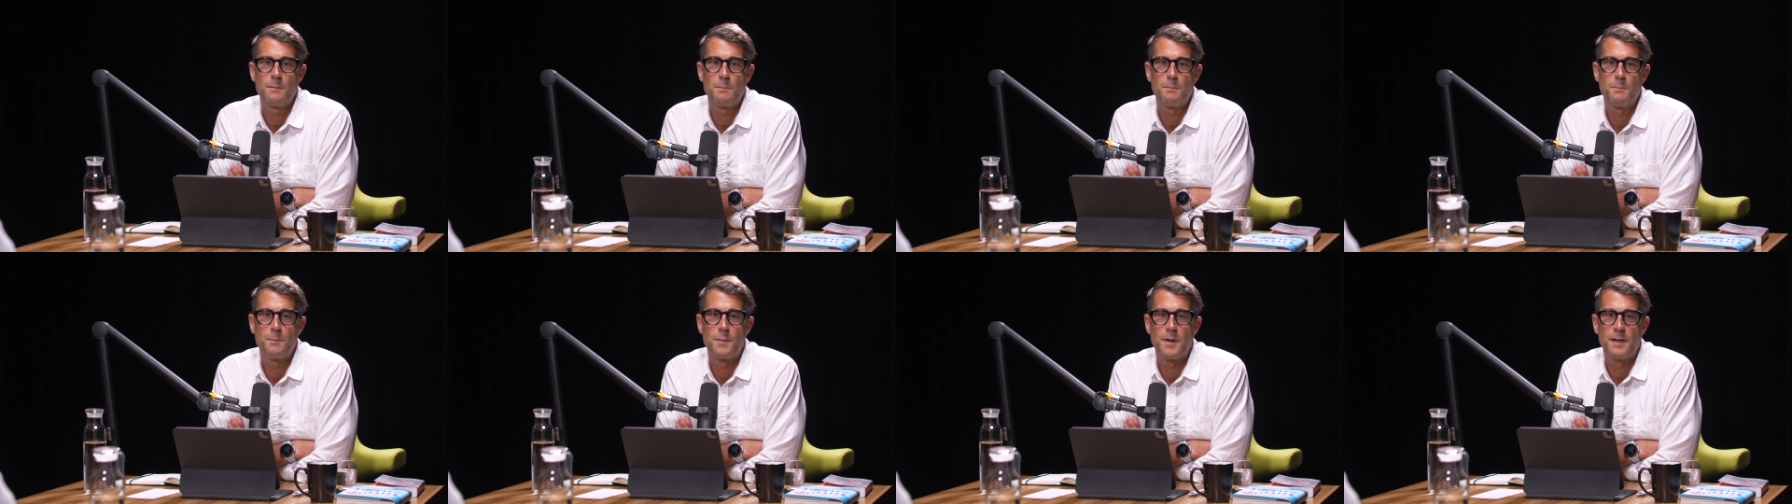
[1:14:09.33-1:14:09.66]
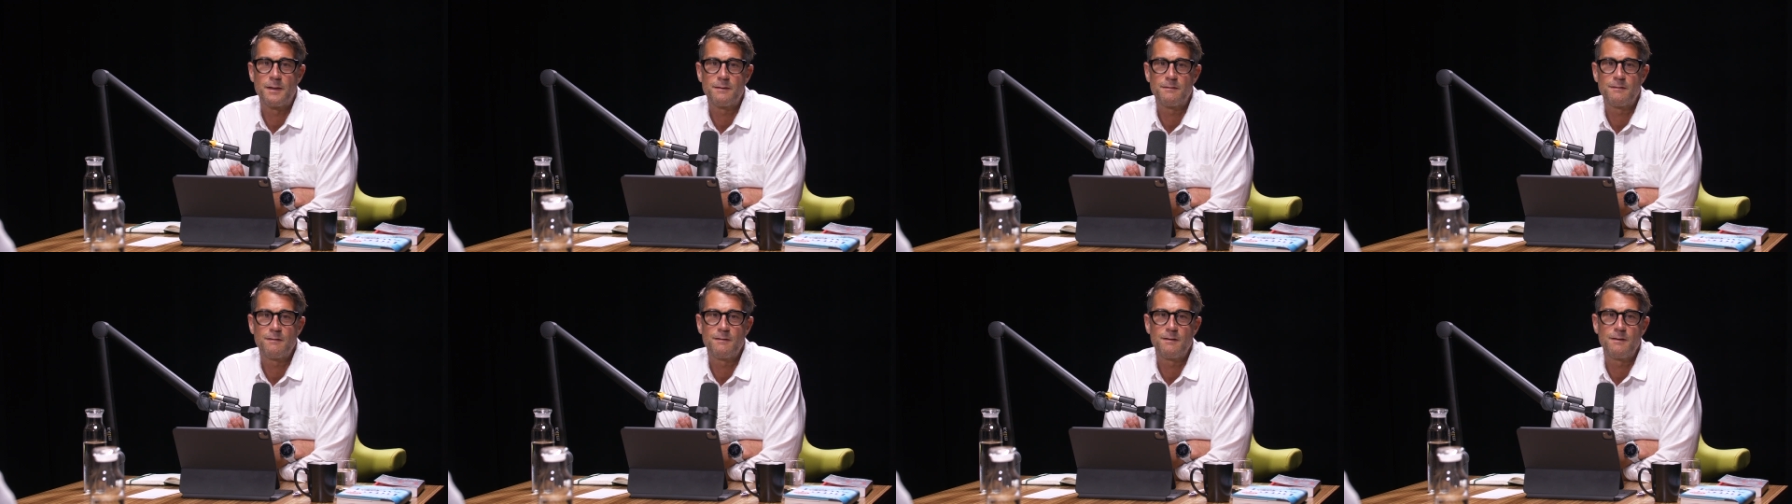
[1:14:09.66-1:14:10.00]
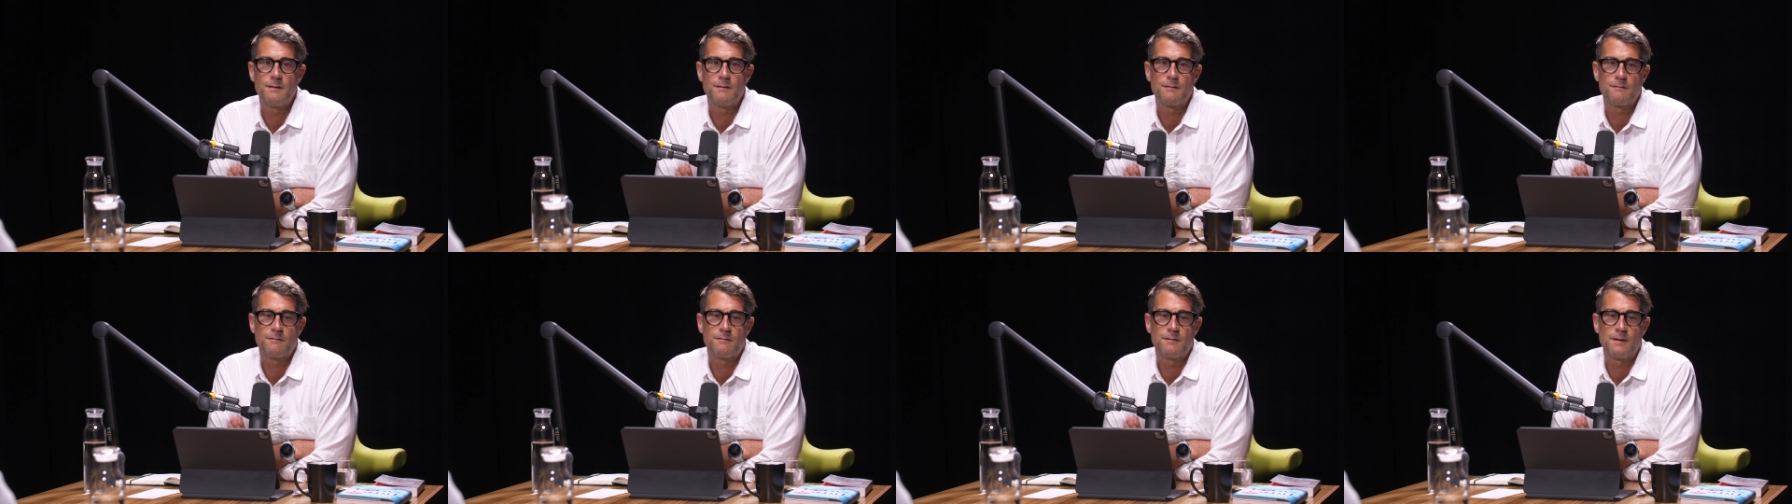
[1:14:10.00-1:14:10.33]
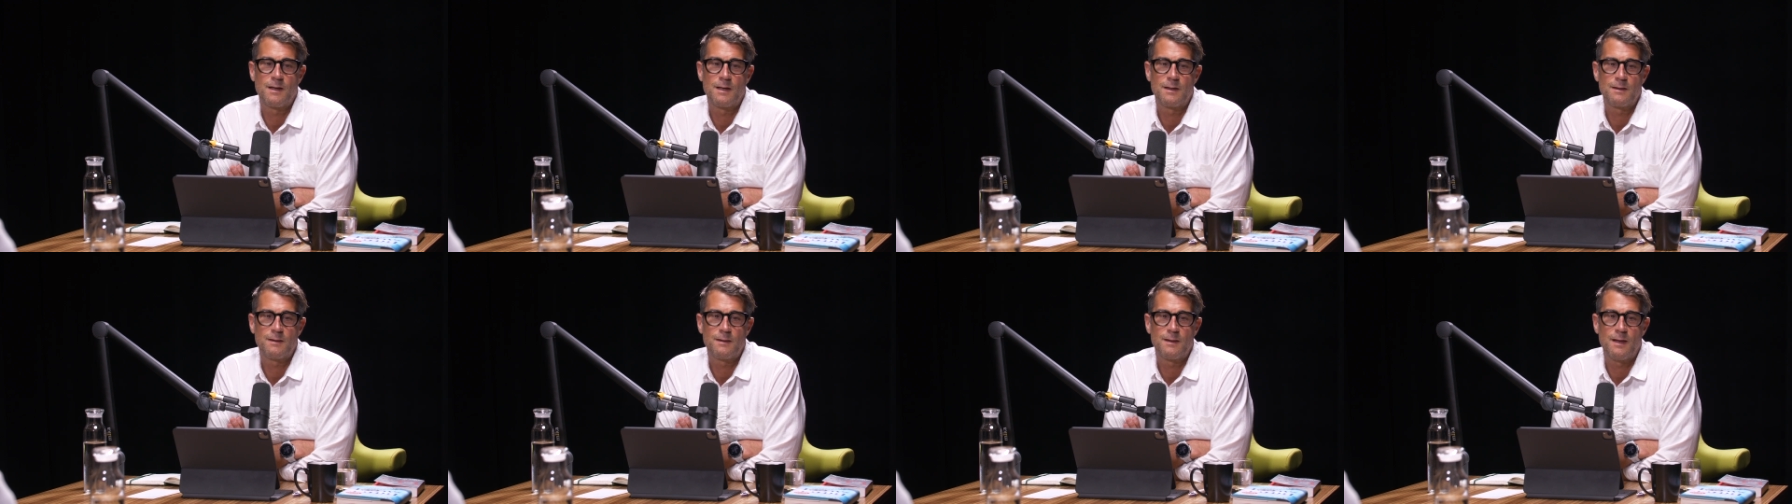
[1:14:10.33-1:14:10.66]
But to the
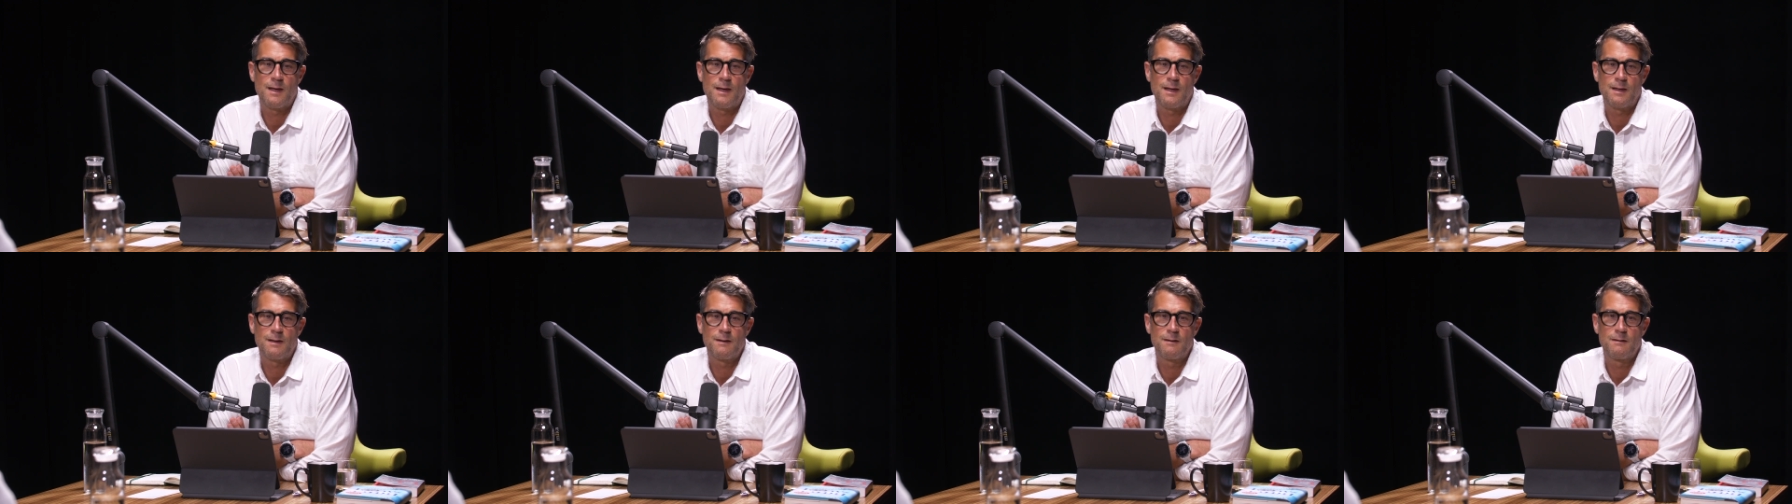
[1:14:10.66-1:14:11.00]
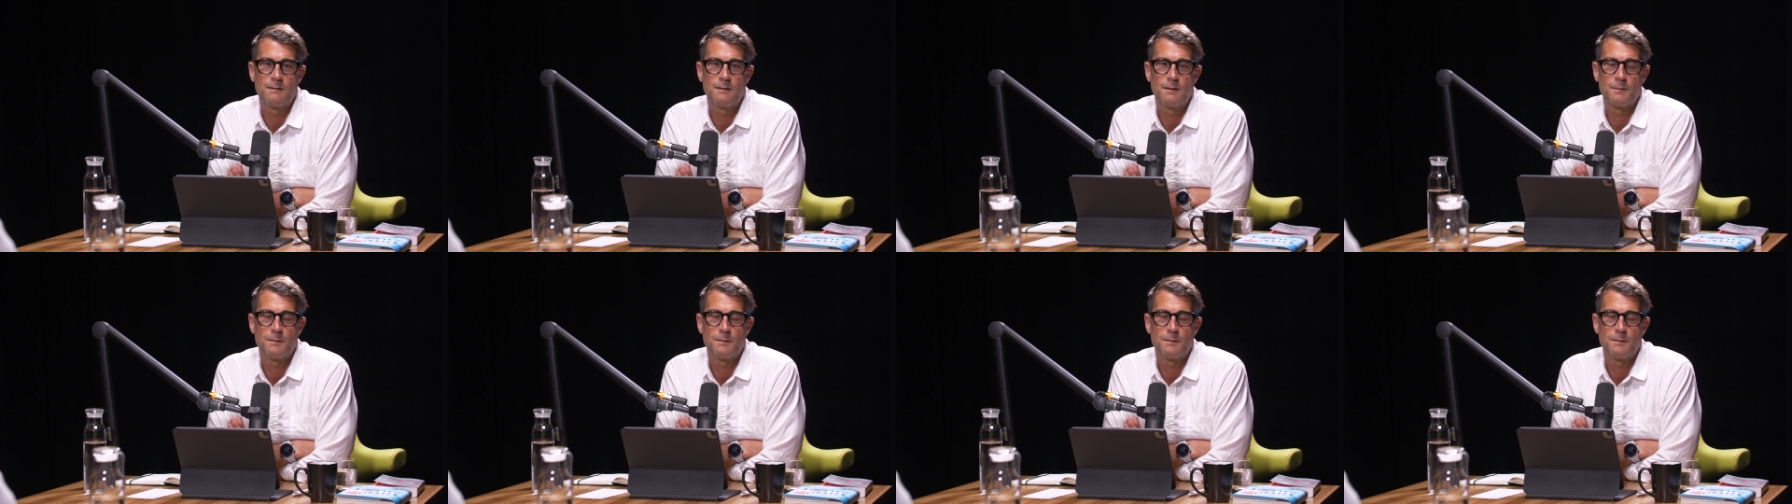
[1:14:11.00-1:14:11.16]
extent that